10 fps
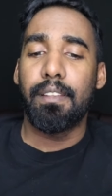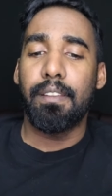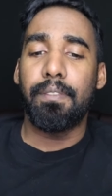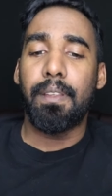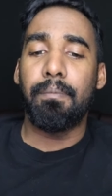
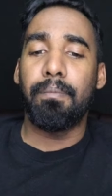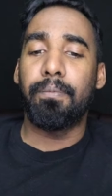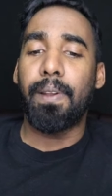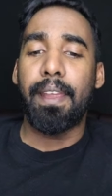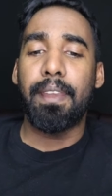if them
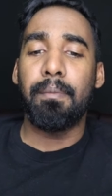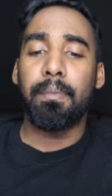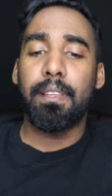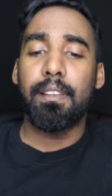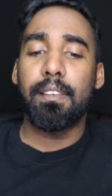find
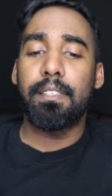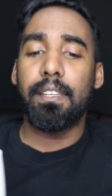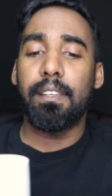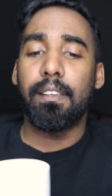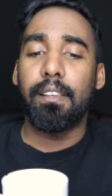them
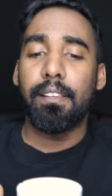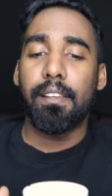guilty,